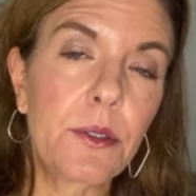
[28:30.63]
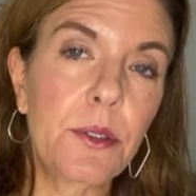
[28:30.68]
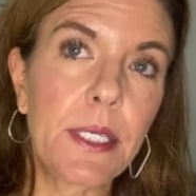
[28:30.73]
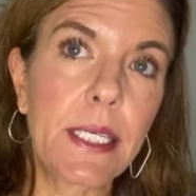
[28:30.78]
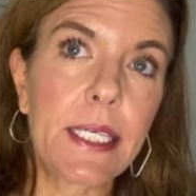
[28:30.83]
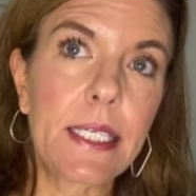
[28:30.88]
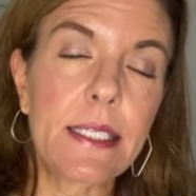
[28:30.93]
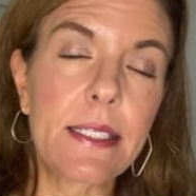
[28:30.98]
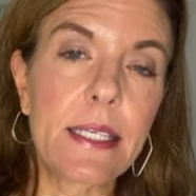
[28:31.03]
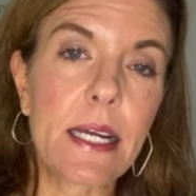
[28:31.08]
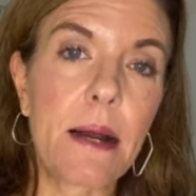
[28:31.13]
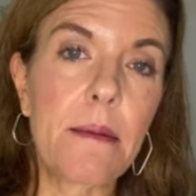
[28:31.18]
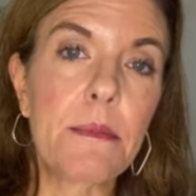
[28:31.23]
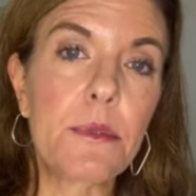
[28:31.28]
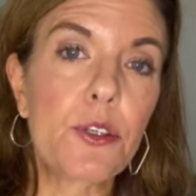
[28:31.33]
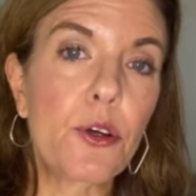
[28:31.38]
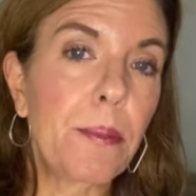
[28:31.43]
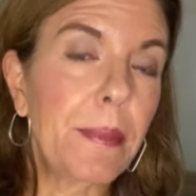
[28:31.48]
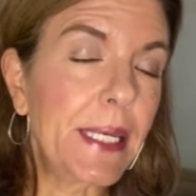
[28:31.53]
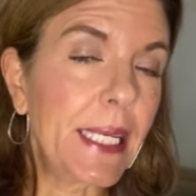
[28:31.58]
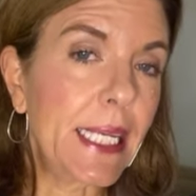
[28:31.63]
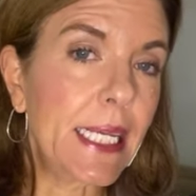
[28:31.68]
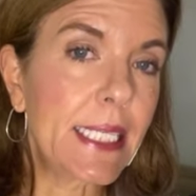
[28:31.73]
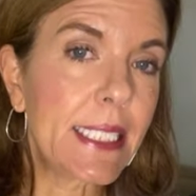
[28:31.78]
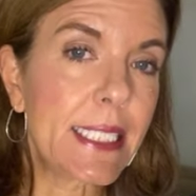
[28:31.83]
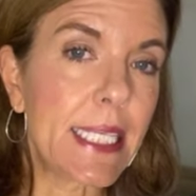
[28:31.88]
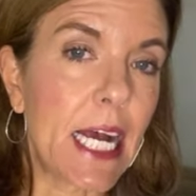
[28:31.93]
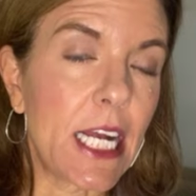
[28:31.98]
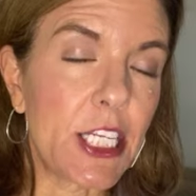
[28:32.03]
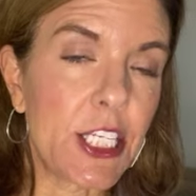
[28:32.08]
is um, Dominique
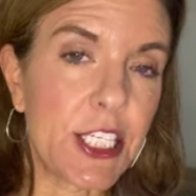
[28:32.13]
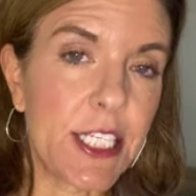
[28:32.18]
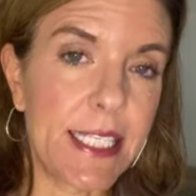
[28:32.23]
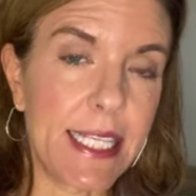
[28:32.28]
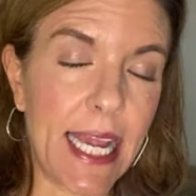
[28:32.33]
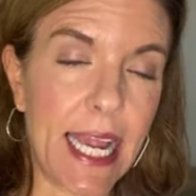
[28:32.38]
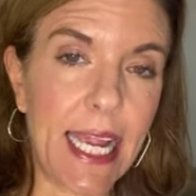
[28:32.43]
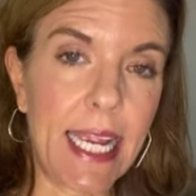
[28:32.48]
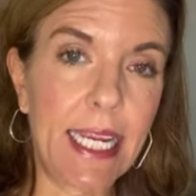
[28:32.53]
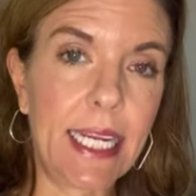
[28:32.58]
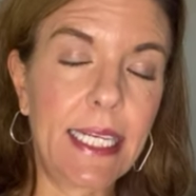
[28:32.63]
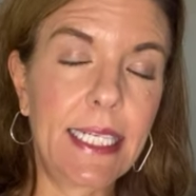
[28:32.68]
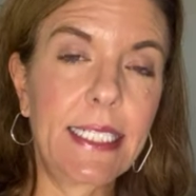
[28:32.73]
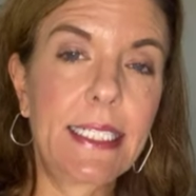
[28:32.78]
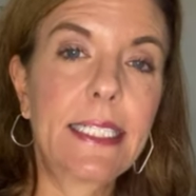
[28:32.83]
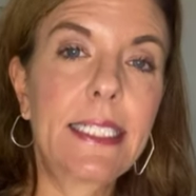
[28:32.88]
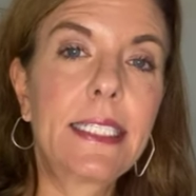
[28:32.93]
Sachse.